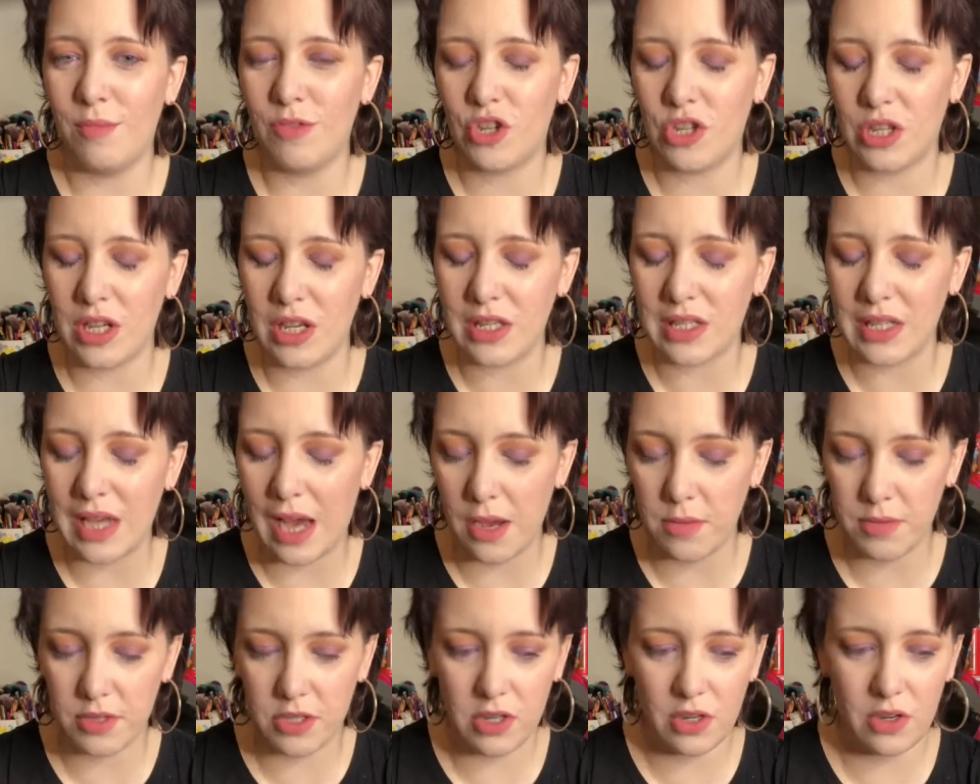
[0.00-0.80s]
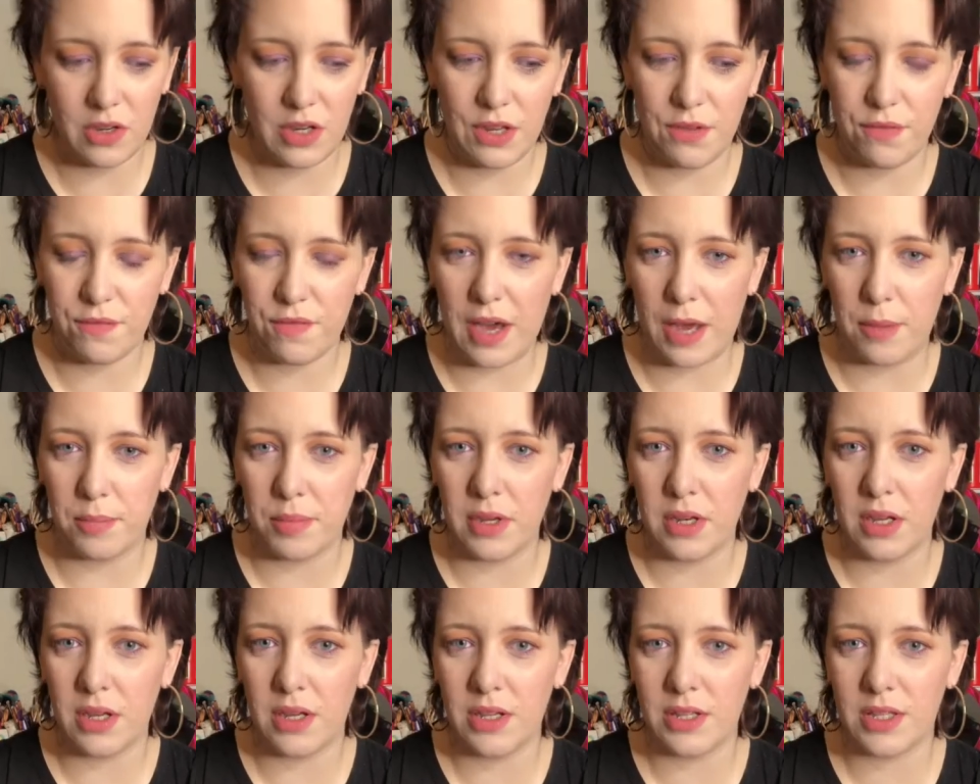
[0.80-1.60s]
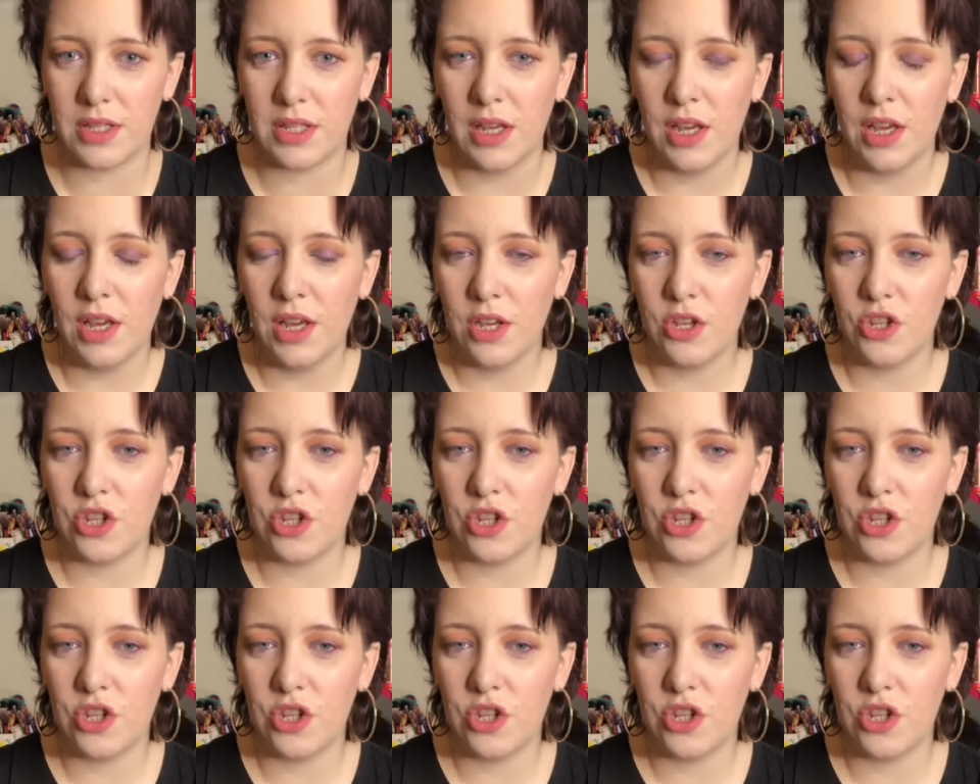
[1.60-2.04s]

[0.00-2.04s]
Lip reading: She's absolutely fabulous.